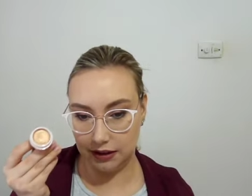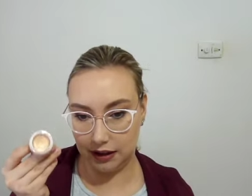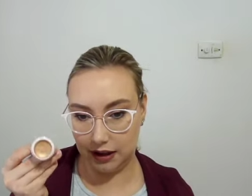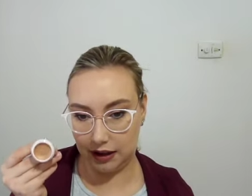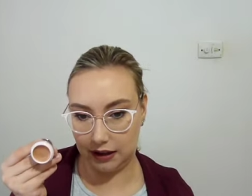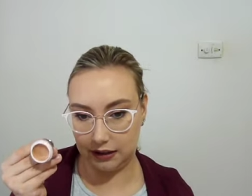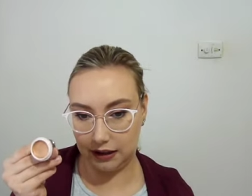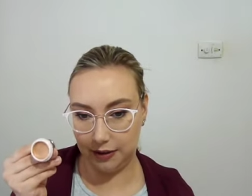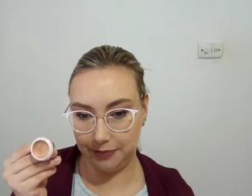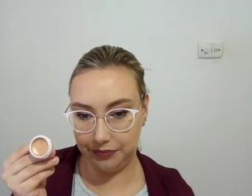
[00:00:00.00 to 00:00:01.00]

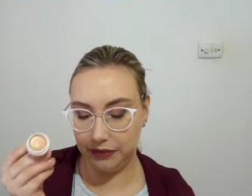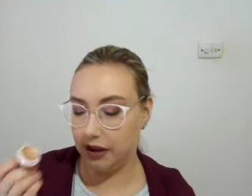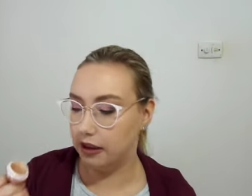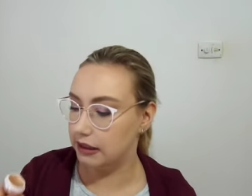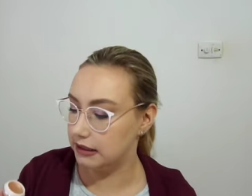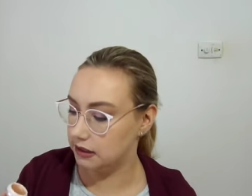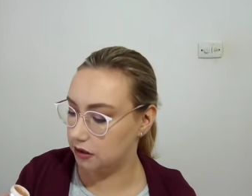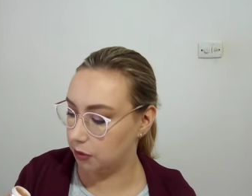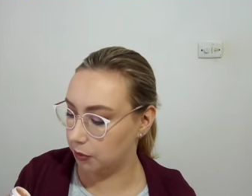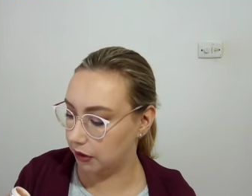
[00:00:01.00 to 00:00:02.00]
color. This is
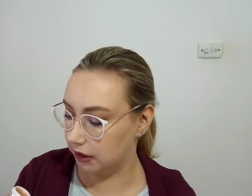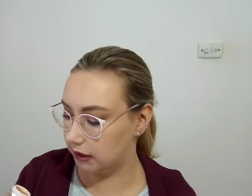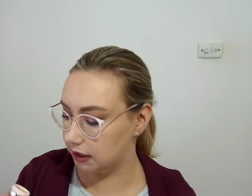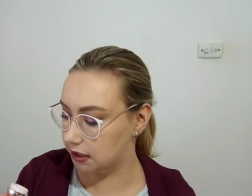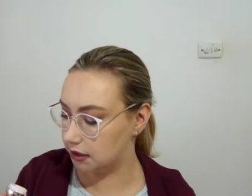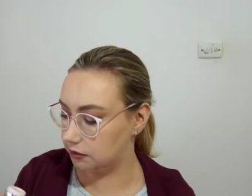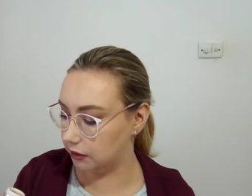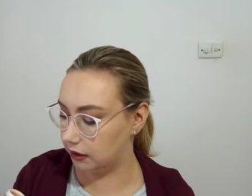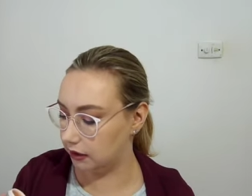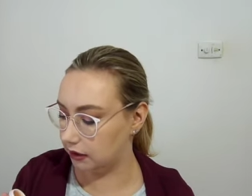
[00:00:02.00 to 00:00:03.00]
super pretty. This is
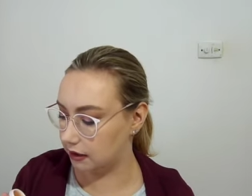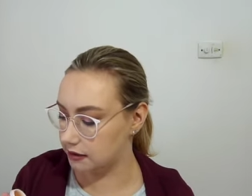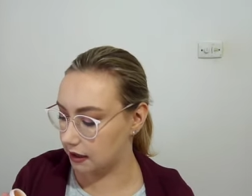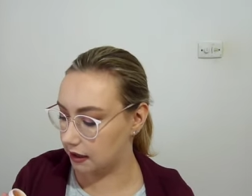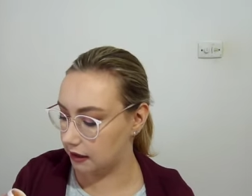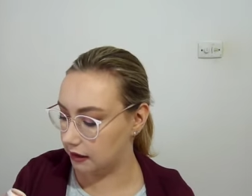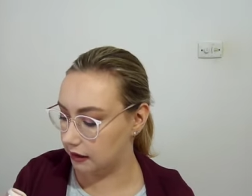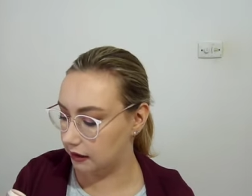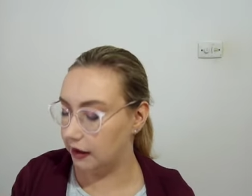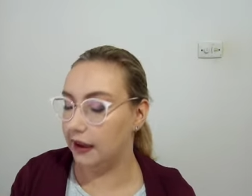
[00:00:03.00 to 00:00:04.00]
really nice. I
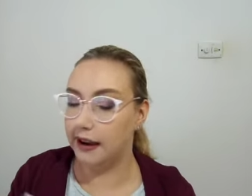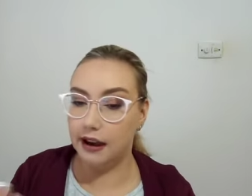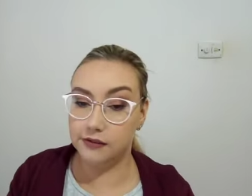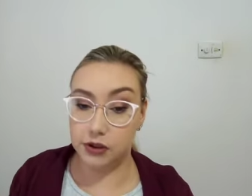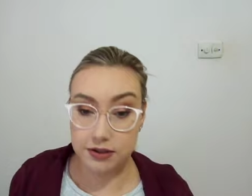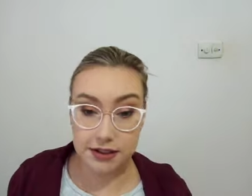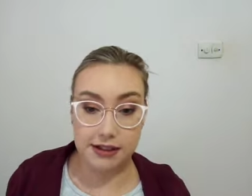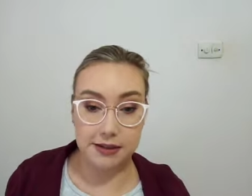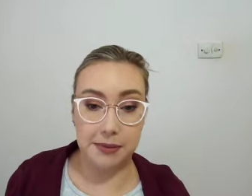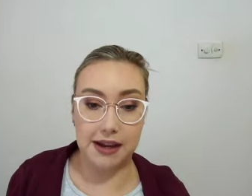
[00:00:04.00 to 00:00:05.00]
have used it
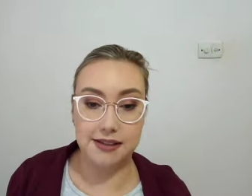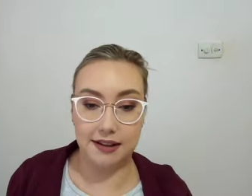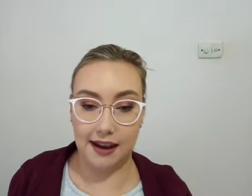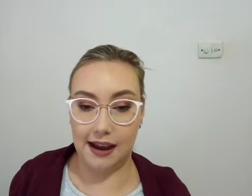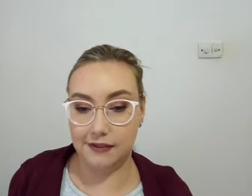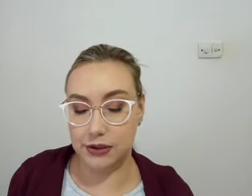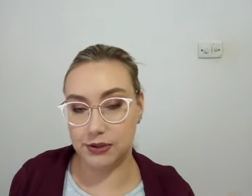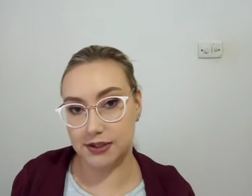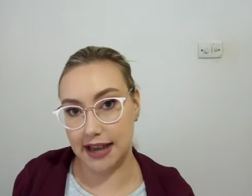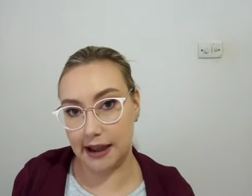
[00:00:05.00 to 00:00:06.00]
as a base and I have used
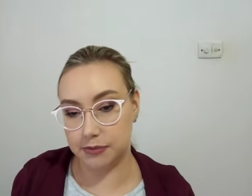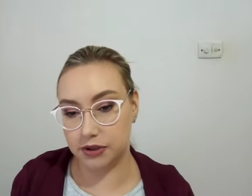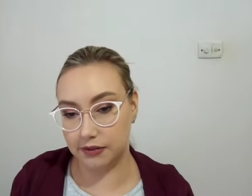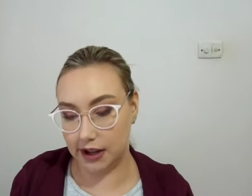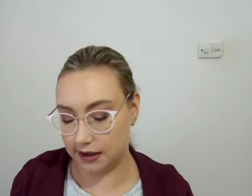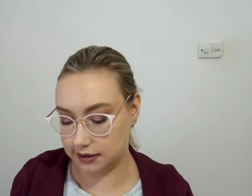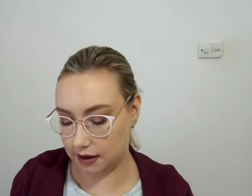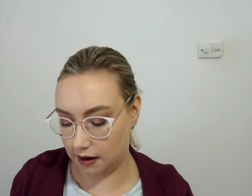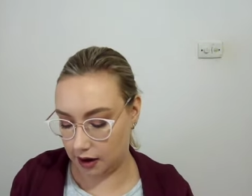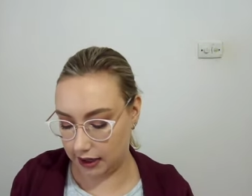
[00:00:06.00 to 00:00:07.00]
it tapped over as an
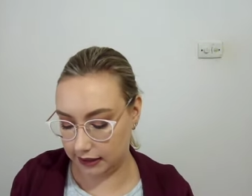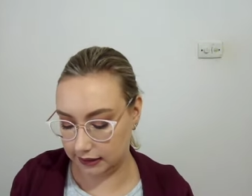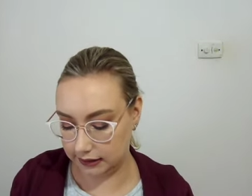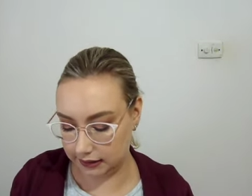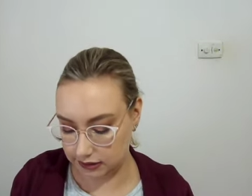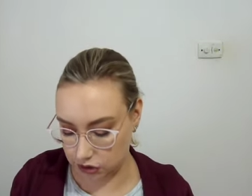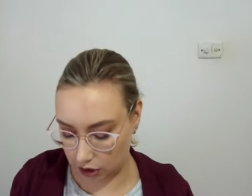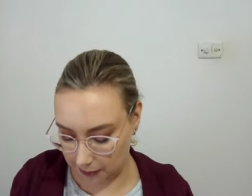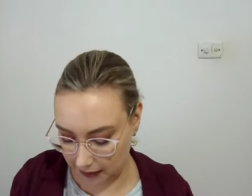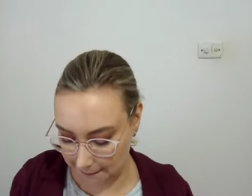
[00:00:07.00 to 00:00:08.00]
eye
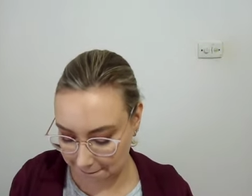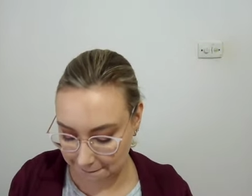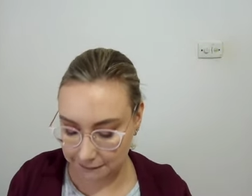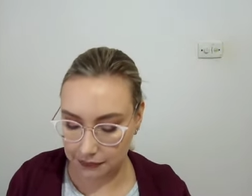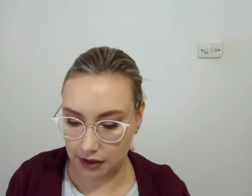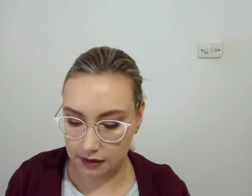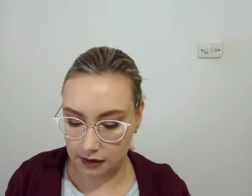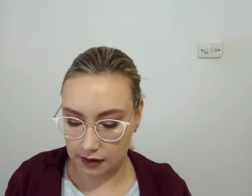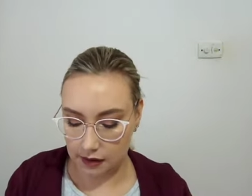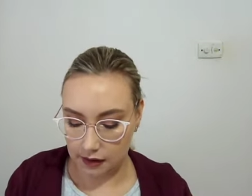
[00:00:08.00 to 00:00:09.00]
topper.
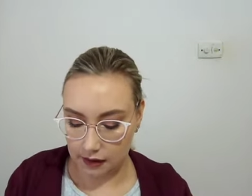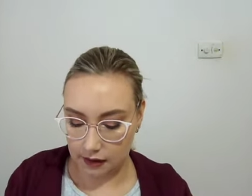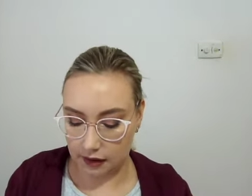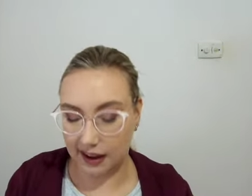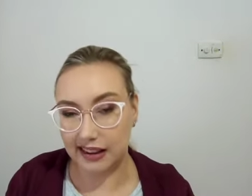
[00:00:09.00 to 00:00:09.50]
And I